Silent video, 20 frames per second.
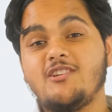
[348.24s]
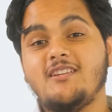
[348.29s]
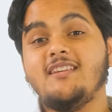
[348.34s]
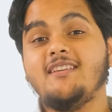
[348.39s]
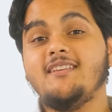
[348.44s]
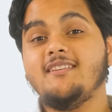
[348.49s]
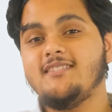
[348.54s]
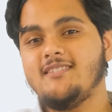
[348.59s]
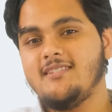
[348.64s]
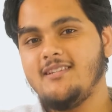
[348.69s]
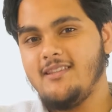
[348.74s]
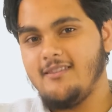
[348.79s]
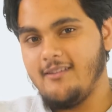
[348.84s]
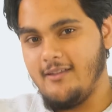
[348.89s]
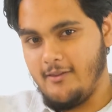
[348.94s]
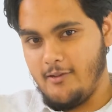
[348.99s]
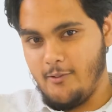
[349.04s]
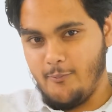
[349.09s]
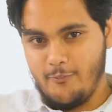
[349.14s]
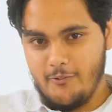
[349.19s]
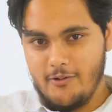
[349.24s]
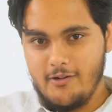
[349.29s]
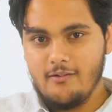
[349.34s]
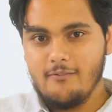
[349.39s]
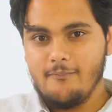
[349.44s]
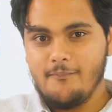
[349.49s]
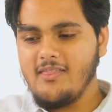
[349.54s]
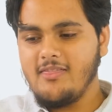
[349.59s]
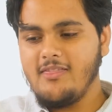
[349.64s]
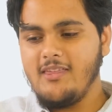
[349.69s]
easily than they would.
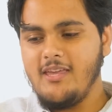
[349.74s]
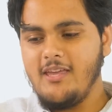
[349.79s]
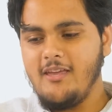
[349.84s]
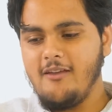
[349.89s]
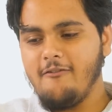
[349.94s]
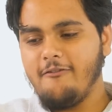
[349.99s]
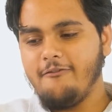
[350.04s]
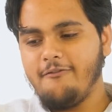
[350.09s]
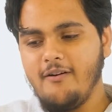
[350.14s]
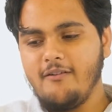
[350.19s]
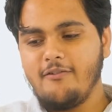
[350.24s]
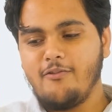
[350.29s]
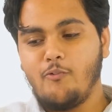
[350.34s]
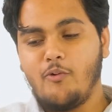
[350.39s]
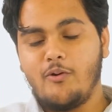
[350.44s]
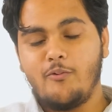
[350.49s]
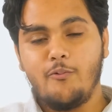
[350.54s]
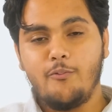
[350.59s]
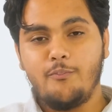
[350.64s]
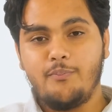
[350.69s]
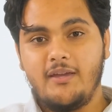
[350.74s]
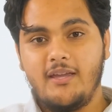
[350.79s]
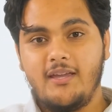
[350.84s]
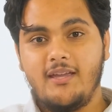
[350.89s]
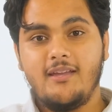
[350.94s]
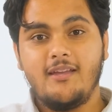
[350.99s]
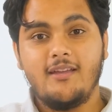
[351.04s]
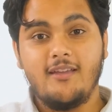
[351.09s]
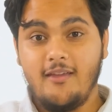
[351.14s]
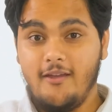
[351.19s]
The fifth one would
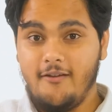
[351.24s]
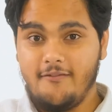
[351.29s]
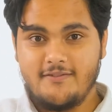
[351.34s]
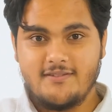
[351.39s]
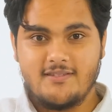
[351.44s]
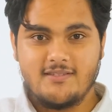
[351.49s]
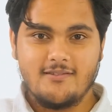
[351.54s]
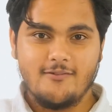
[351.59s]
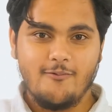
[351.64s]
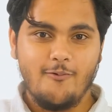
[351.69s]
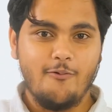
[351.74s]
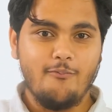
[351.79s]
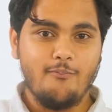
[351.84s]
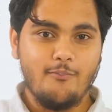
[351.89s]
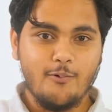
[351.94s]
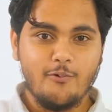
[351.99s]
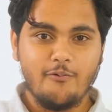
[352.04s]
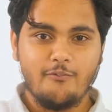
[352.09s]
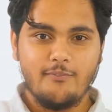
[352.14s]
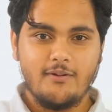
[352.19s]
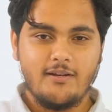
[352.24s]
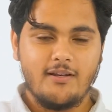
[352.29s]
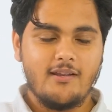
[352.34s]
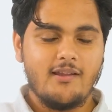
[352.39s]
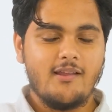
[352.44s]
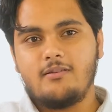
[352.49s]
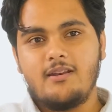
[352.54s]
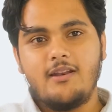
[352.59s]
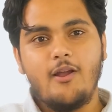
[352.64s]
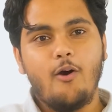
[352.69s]
be GIFs or movement.
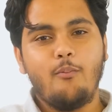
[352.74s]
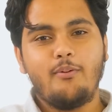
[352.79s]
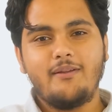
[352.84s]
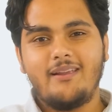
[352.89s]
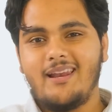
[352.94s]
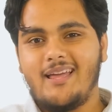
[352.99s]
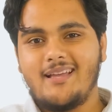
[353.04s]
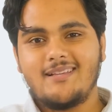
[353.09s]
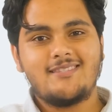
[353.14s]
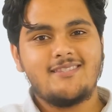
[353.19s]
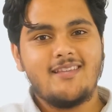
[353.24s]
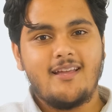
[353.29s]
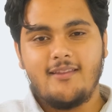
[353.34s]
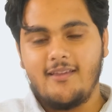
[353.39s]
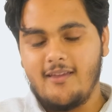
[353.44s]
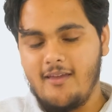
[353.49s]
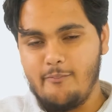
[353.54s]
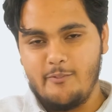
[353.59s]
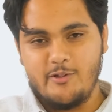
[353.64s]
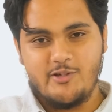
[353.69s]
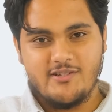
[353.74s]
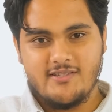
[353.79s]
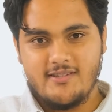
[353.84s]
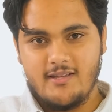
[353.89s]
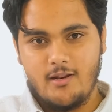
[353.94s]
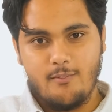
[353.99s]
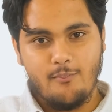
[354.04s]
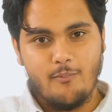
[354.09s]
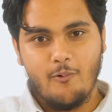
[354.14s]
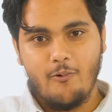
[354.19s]
Nobody likes static images
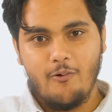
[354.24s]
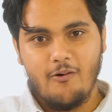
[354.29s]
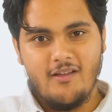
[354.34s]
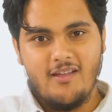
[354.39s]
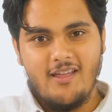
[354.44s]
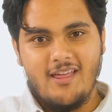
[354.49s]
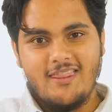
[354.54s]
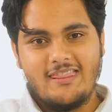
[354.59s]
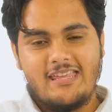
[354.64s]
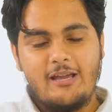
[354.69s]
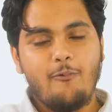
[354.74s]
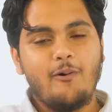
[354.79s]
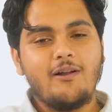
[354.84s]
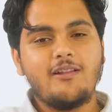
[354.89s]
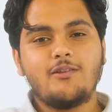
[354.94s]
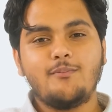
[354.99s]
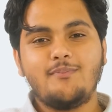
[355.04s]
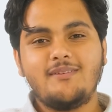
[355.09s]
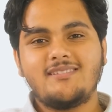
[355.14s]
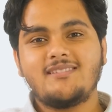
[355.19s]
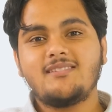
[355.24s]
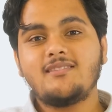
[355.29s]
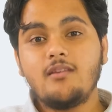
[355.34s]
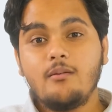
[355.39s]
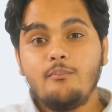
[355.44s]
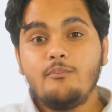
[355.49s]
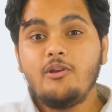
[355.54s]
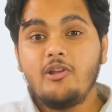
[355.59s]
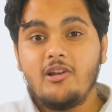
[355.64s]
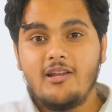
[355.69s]
anymore. They want to be
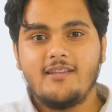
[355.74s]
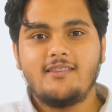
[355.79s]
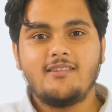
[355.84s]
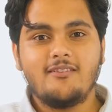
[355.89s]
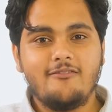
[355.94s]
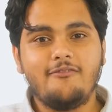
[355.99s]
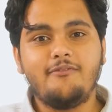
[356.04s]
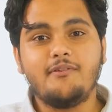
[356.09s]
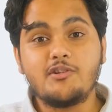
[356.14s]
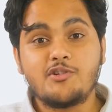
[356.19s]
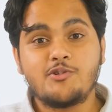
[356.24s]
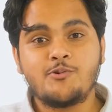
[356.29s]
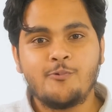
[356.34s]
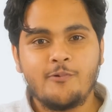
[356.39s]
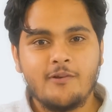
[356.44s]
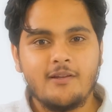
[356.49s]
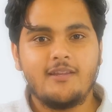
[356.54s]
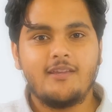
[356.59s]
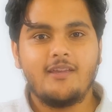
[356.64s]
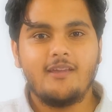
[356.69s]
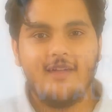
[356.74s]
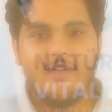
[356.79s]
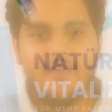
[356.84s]
stimulated visually,